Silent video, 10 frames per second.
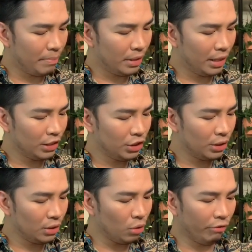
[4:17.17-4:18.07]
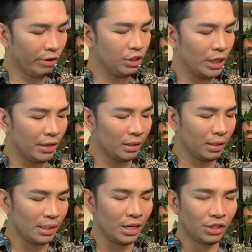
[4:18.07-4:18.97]
But that's just an
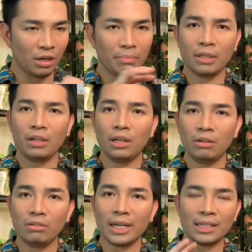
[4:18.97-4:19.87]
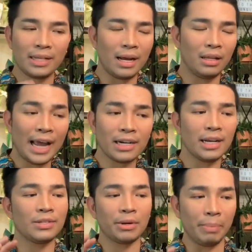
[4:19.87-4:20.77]
overgeneralization. But you could use as that
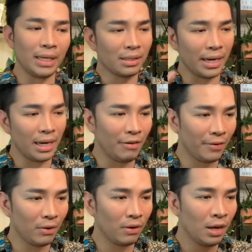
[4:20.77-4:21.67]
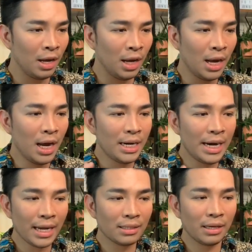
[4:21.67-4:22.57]
as your baseline info.
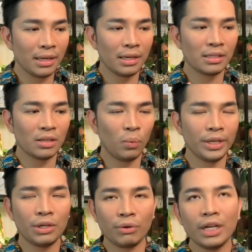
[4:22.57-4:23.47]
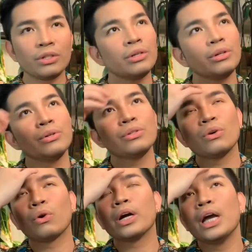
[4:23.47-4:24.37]
Next is when you introduce,
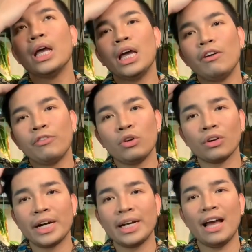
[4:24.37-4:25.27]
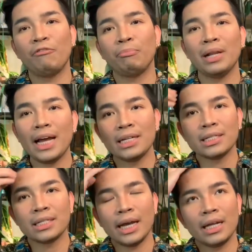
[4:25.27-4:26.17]
or if you already have
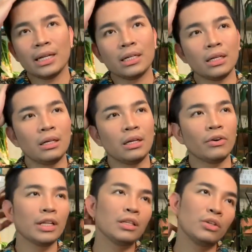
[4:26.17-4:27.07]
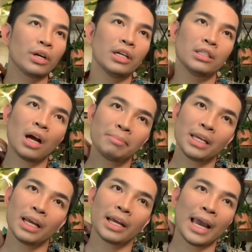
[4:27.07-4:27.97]
plants and, you know, if you're
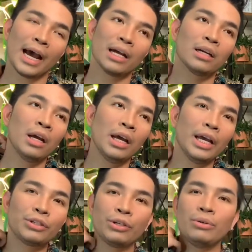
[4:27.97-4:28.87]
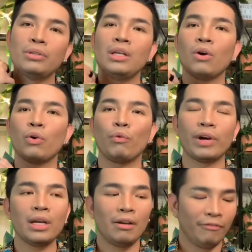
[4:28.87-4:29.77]
adopting a cat, introducing or
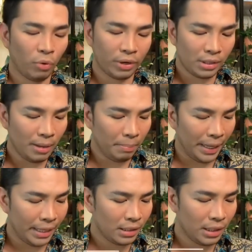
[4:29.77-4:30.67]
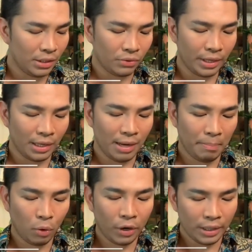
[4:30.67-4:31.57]
reinforcing plants is really
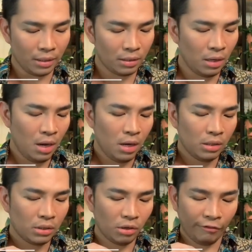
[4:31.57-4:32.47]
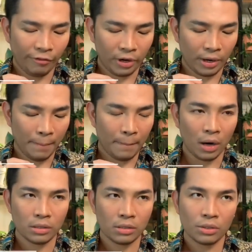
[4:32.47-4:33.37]
important. So for
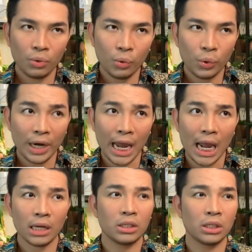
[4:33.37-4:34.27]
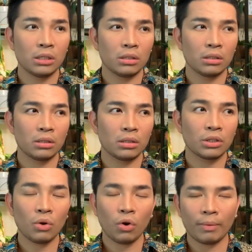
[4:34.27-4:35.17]
Monsoon and
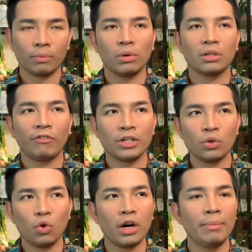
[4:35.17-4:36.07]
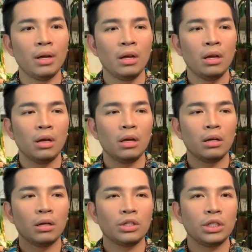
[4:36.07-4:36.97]
Storm, well, for Storm,
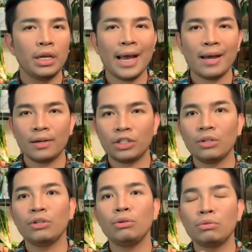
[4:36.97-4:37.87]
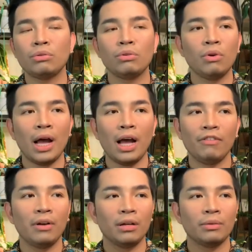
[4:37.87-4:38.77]
she is
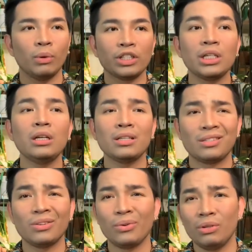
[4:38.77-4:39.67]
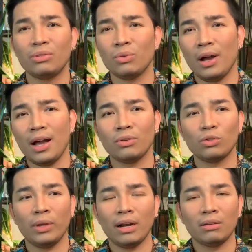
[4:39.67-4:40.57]
so used to a house
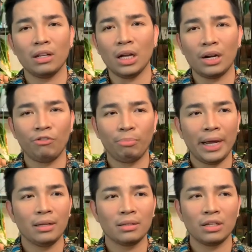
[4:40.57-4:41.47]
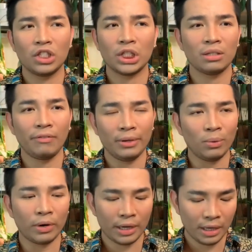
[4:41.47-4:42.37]
without a lot of plants. It's just a few
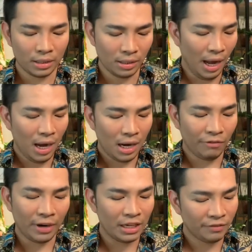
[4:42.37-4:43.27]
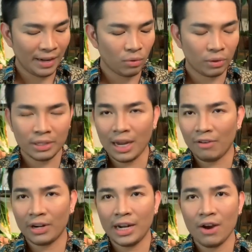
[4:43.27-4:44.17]
orchids and fresh flowers
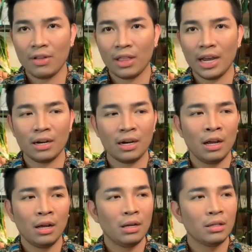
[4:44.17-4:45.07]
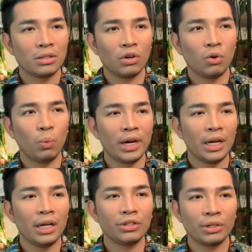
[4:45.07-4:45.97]
every now and then. So when I
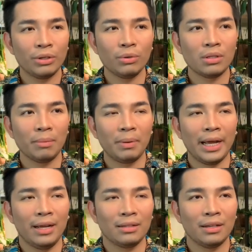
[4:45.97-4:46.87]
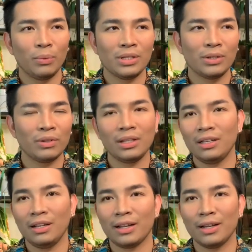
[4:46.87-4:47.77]
introduced the plant, it wasn't really
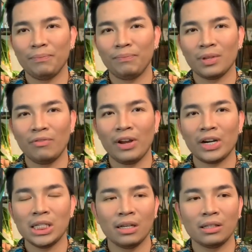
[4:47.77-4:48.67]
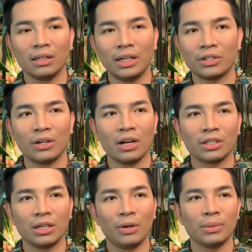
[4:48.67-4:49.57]
like a very subtle
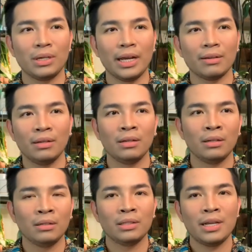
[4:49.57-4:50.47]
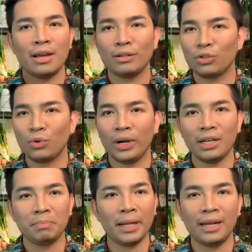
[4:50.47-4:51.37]
introduction. It was like 10,
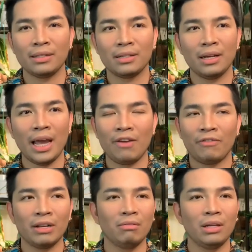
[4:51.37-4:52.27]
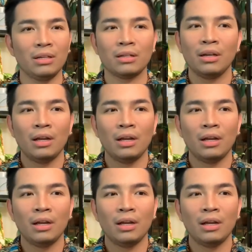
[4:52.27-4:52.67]
20 plant every week.